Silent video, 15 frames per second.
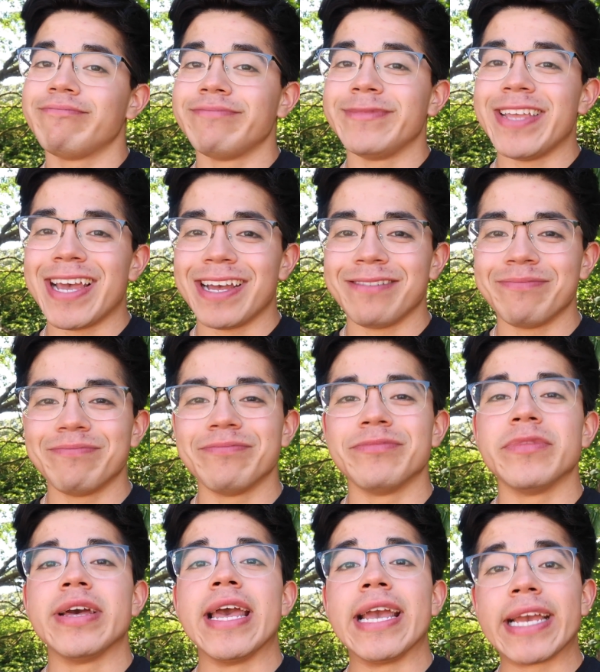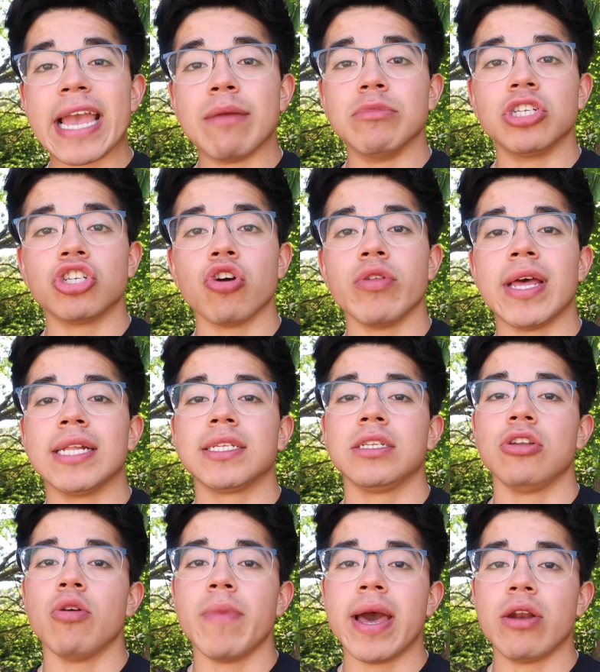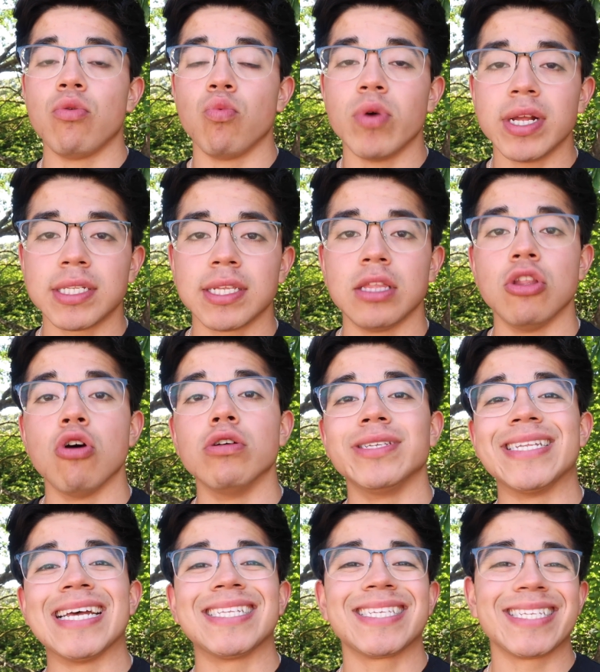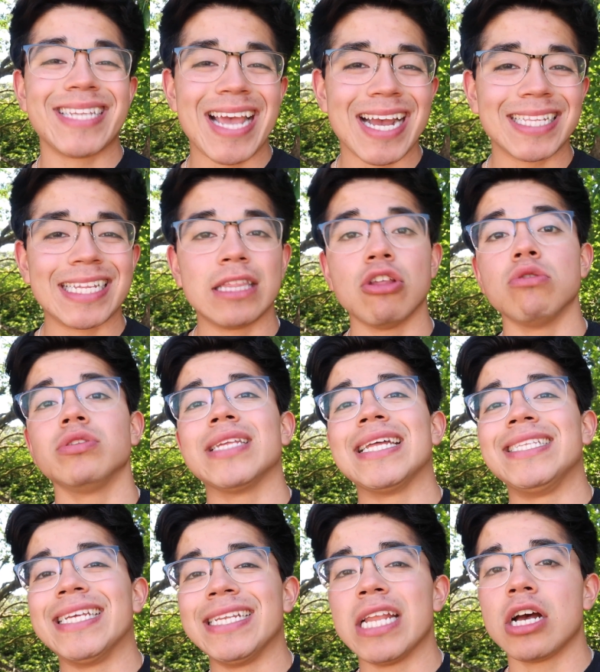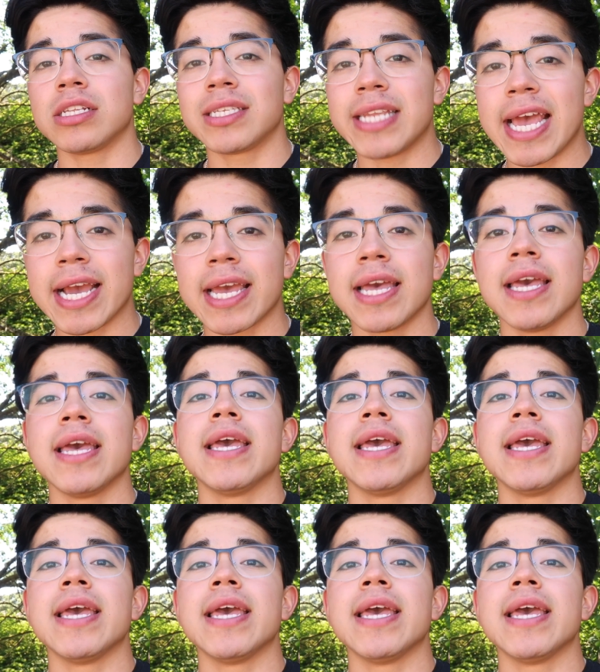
yeah, it came to show that no matter what, those that snacked and those that did not snack,